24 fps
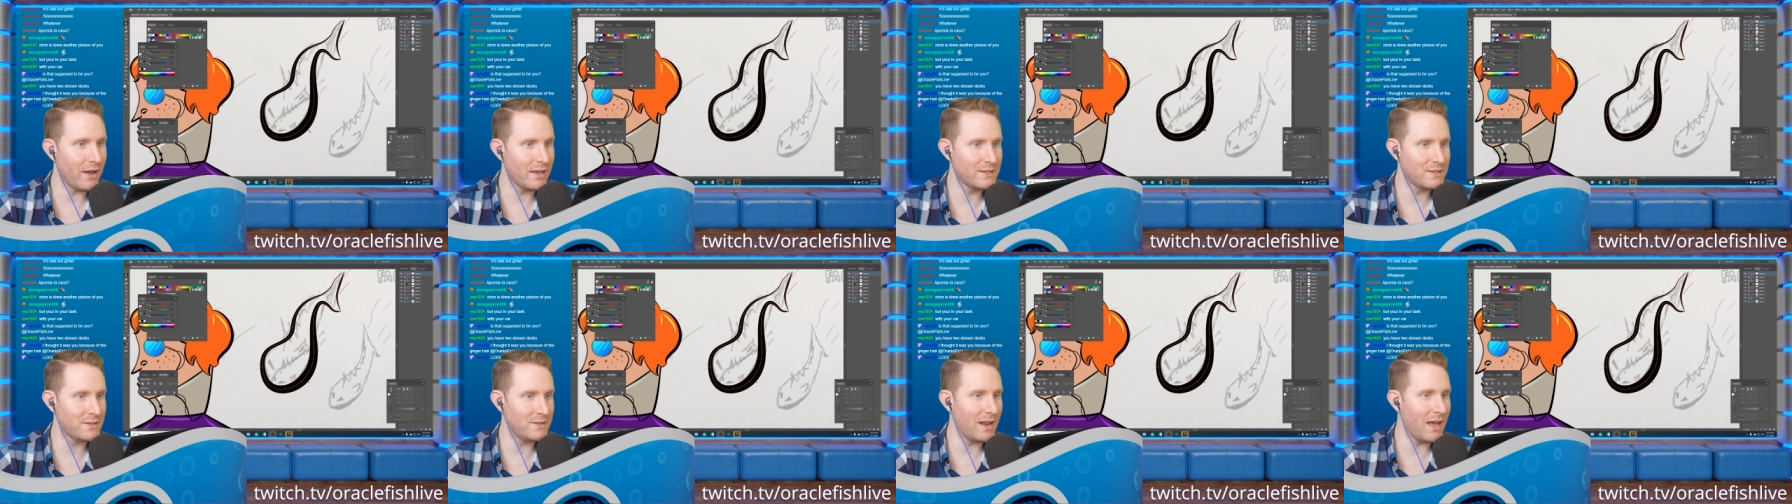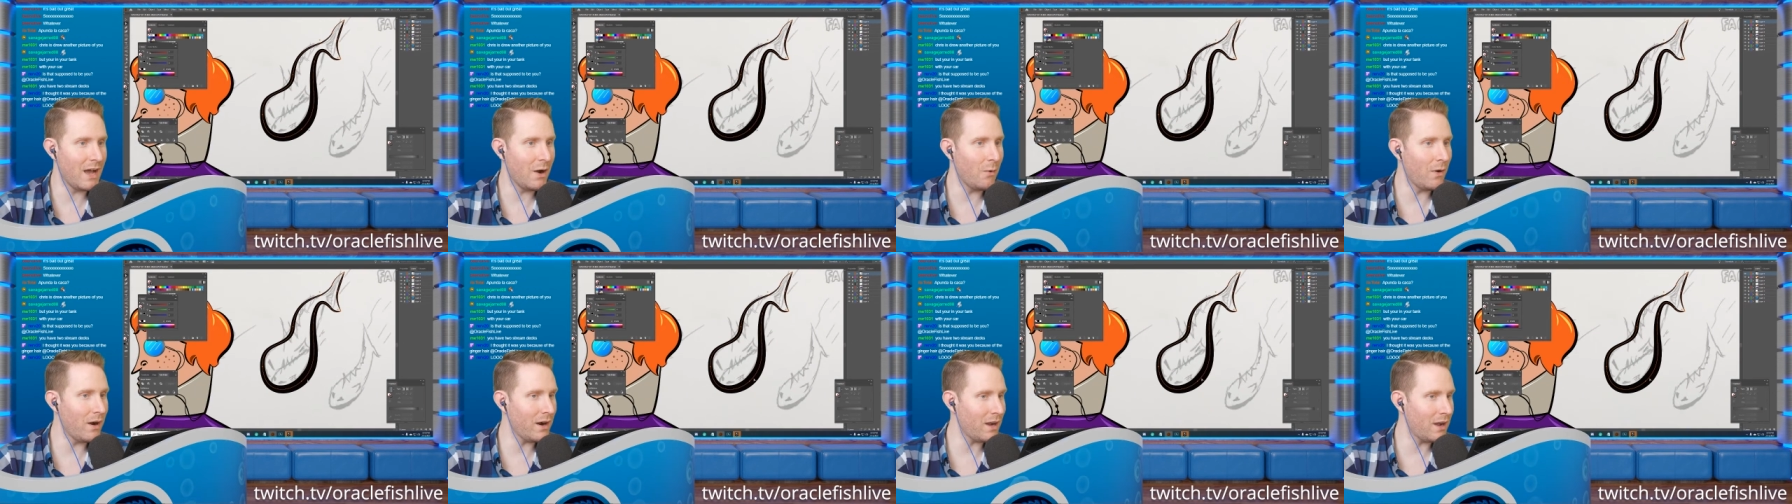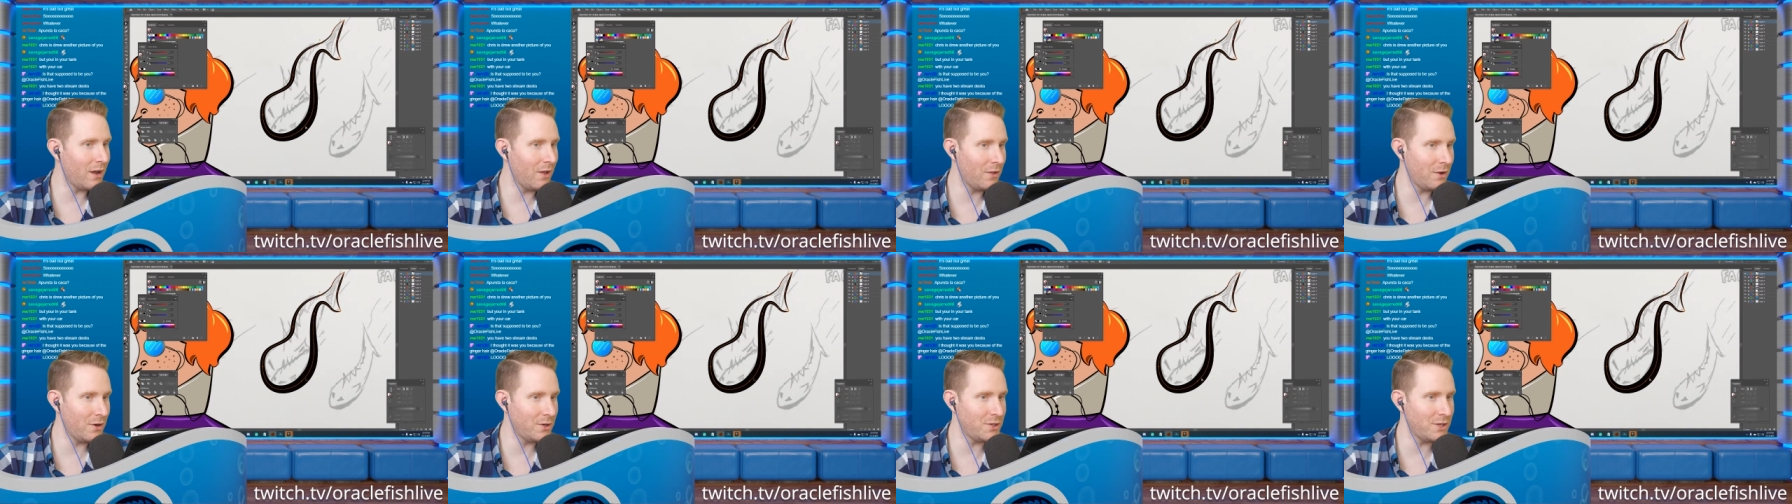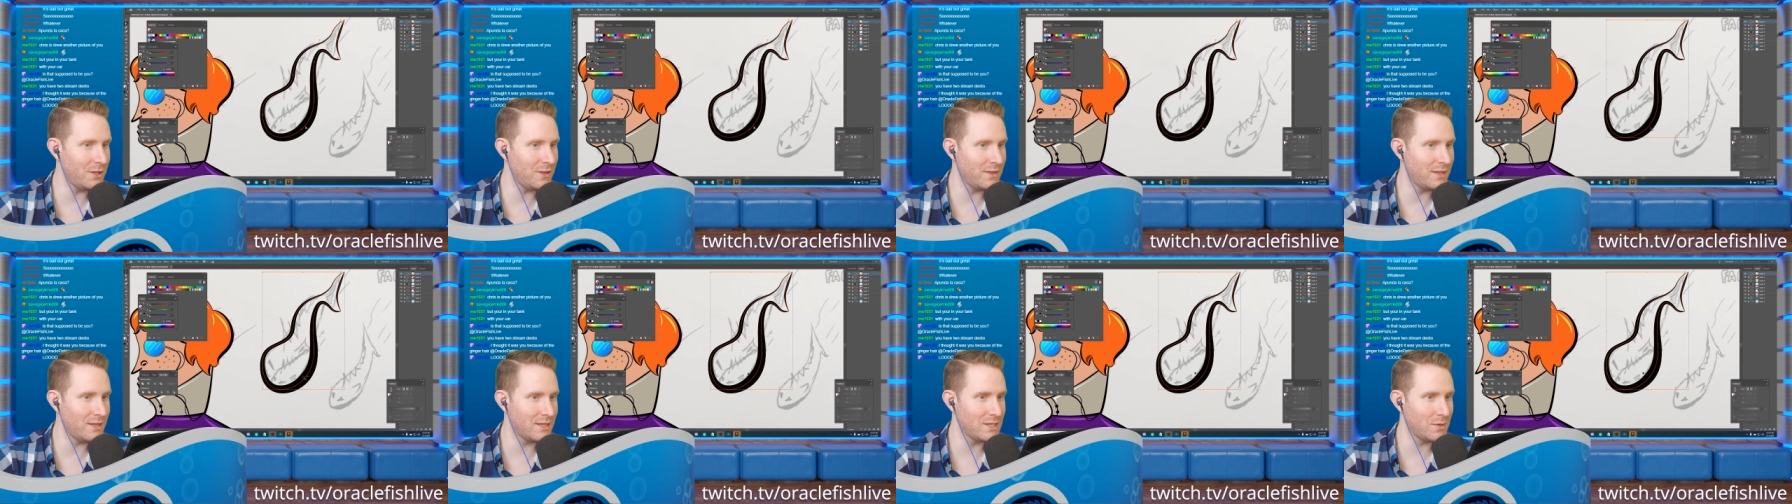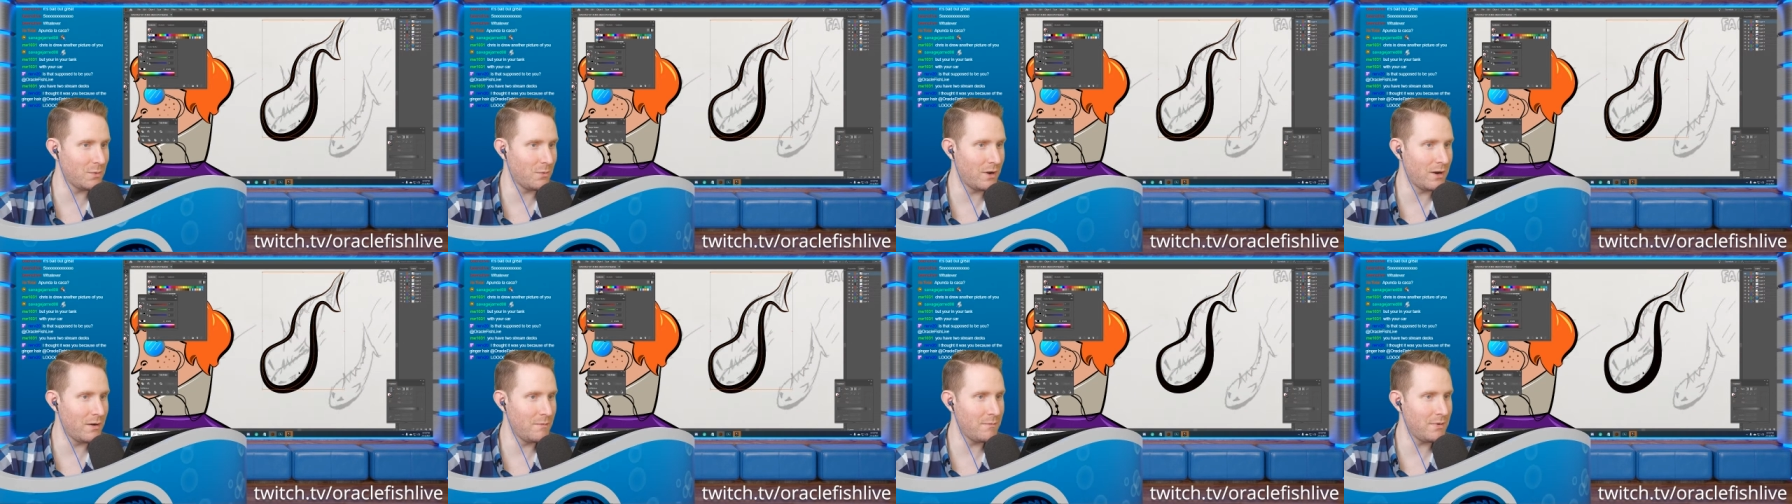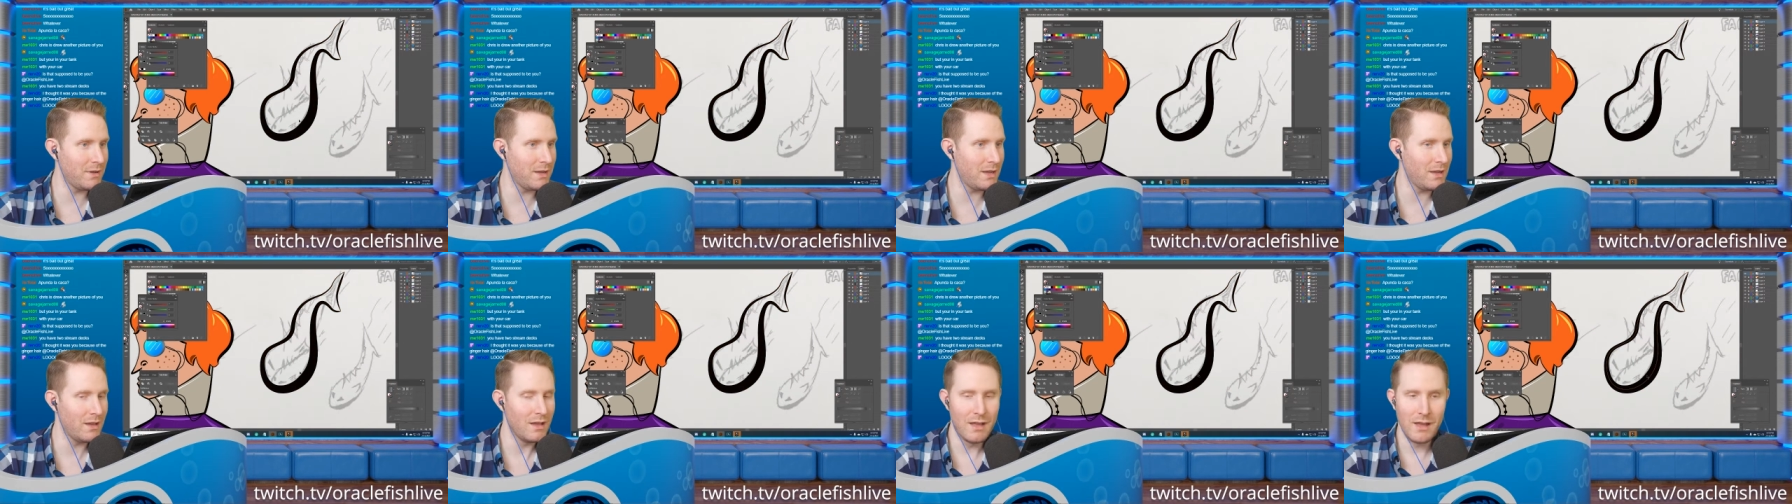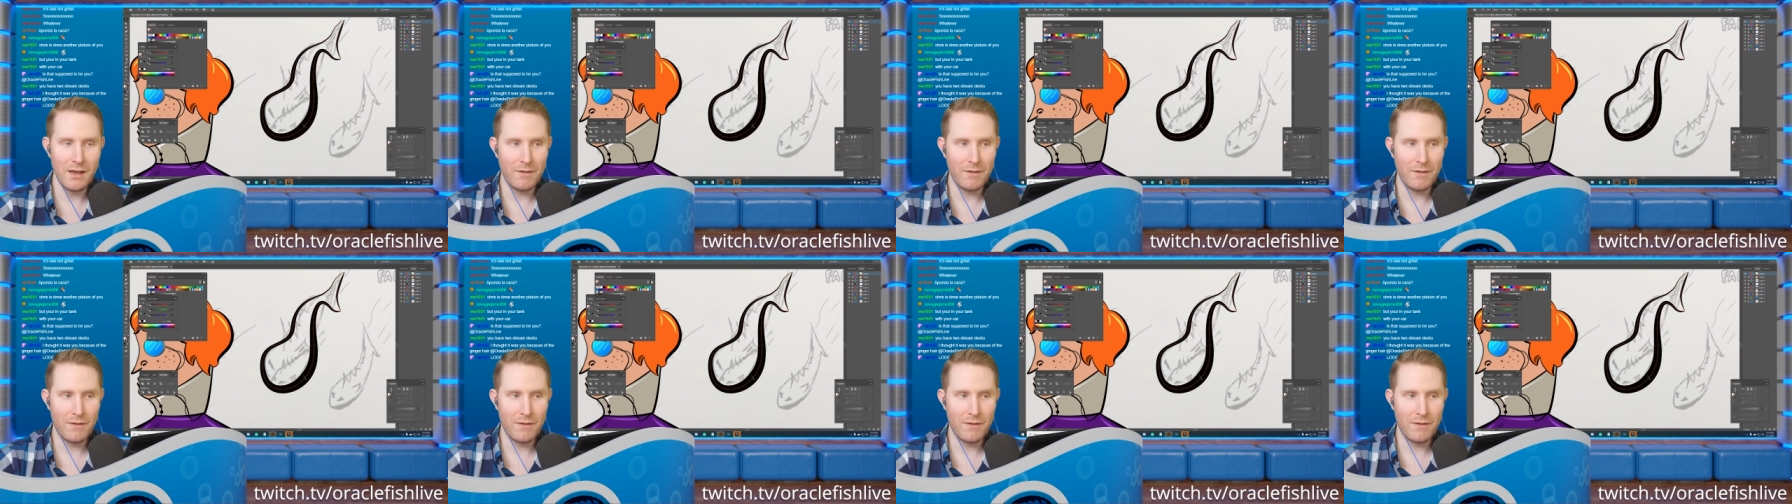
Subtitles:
So now what color should this one be?